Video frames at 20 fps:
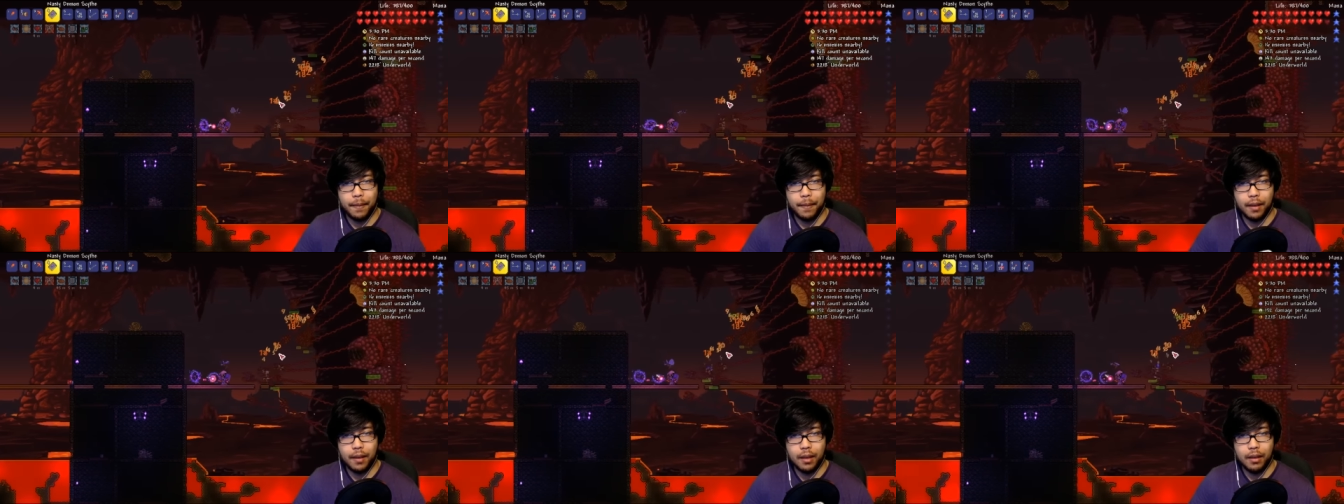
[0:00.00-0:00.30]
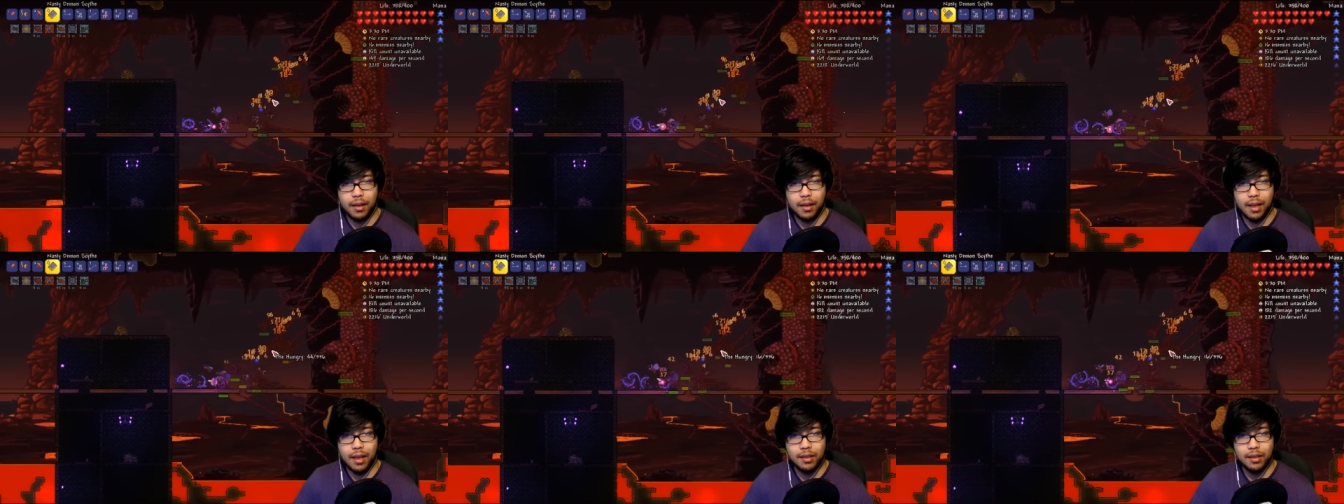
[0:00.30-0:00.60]

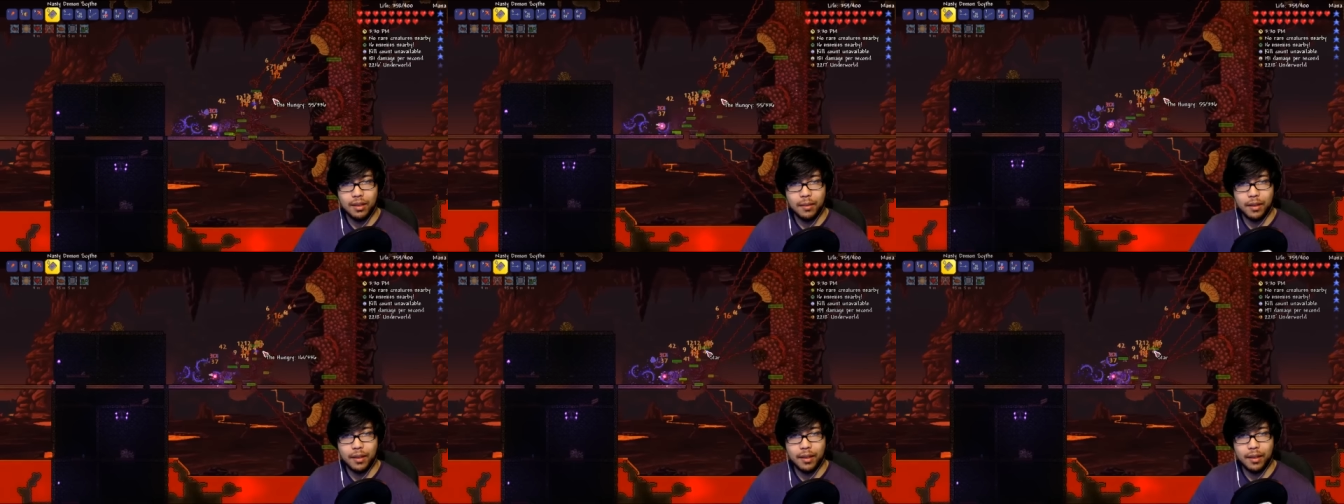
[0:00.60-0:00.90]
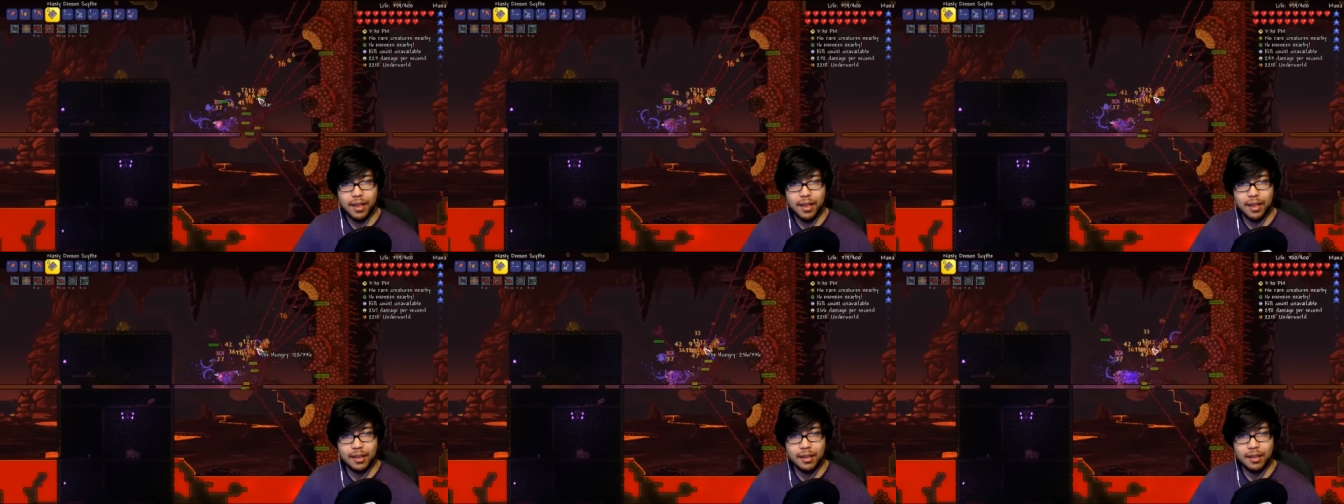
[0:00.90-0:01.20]
Can I have some of
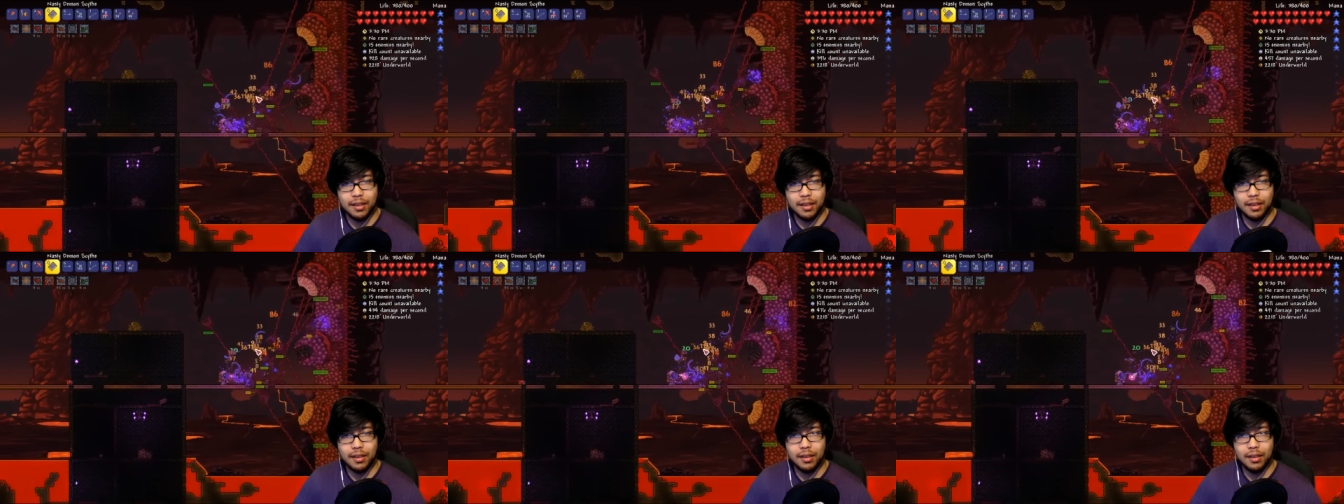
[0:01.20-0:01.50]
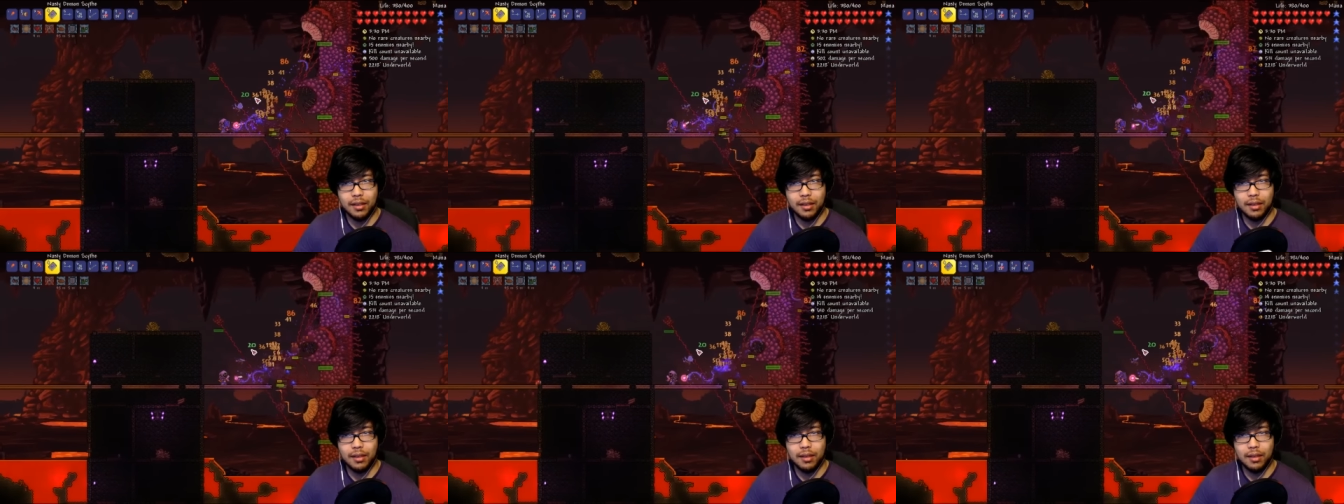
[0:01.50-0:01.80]

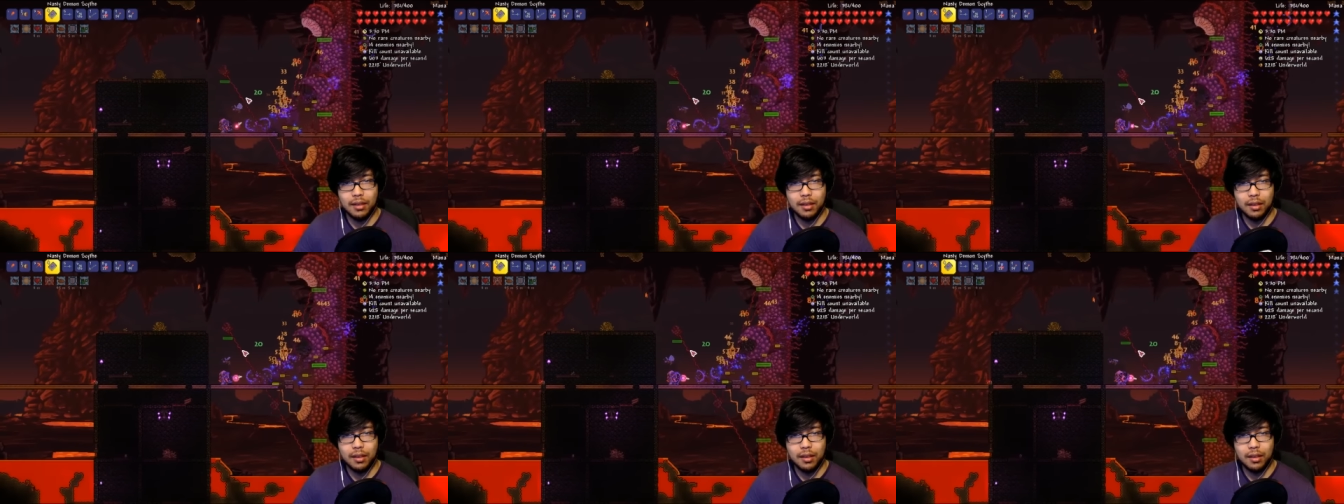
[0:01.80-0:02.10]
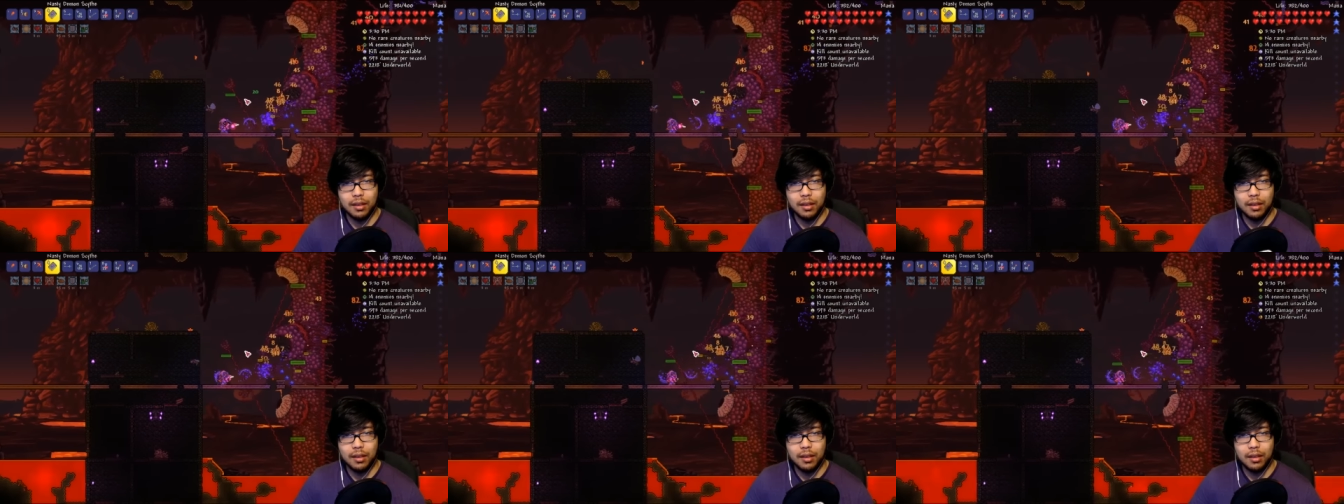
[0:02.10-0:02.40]
this?
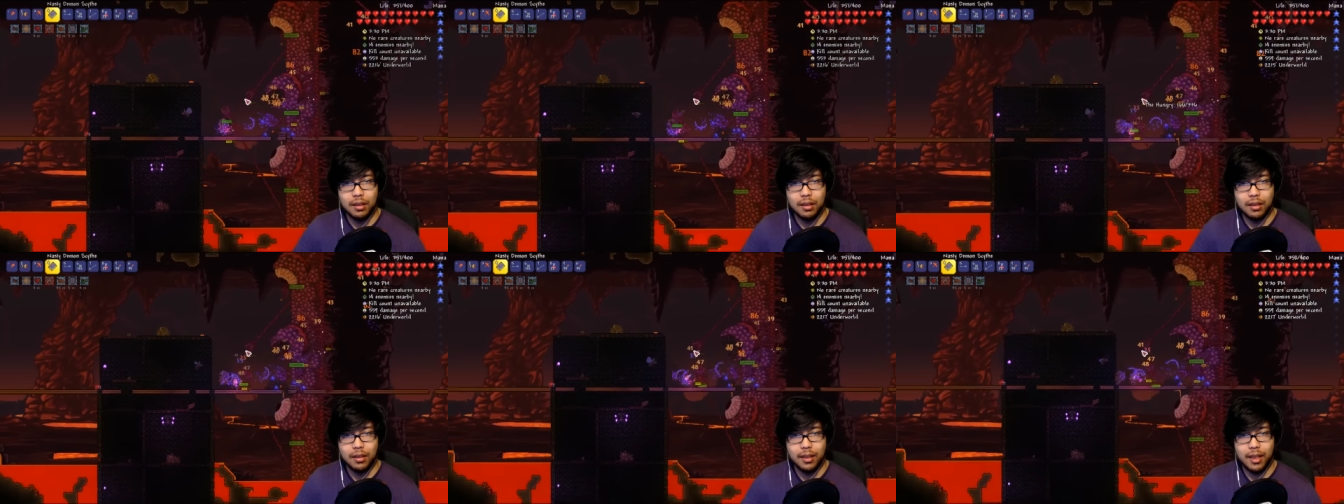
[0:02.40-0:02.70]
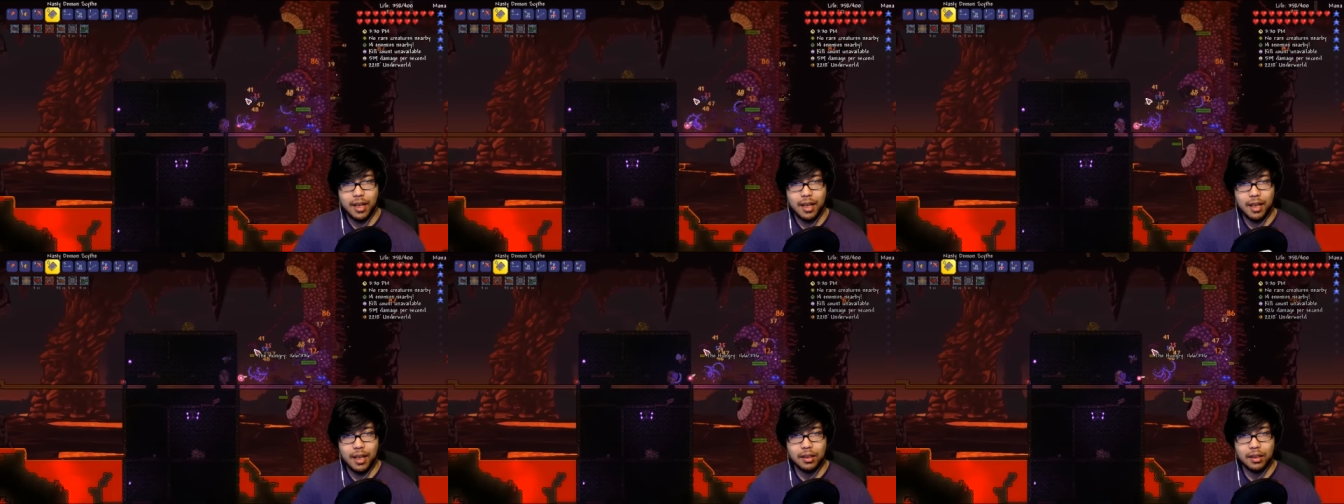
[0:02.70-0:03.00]

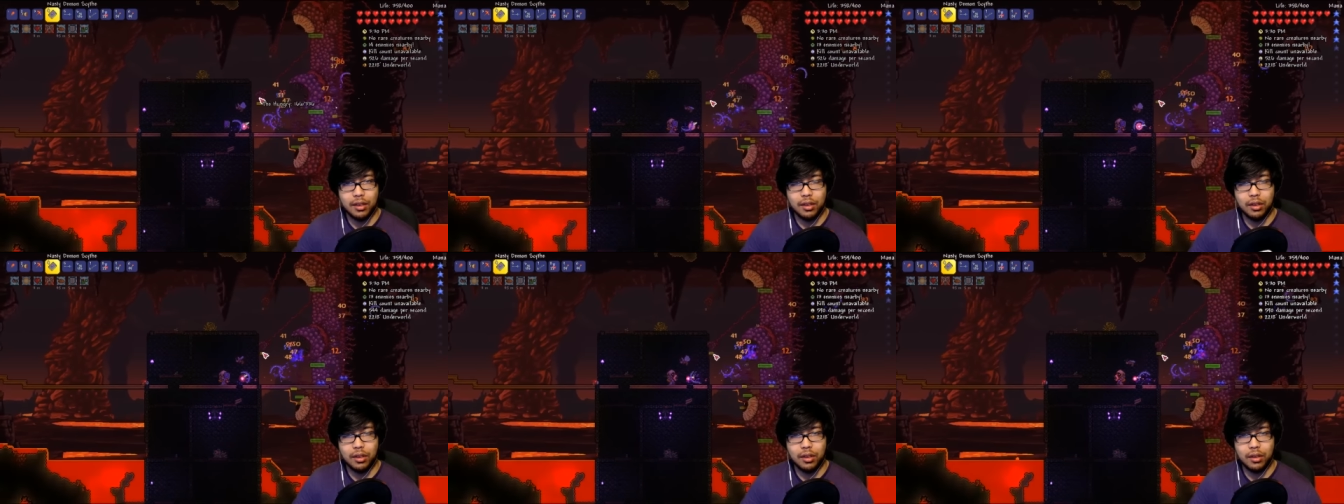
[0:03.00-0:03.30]
Yes!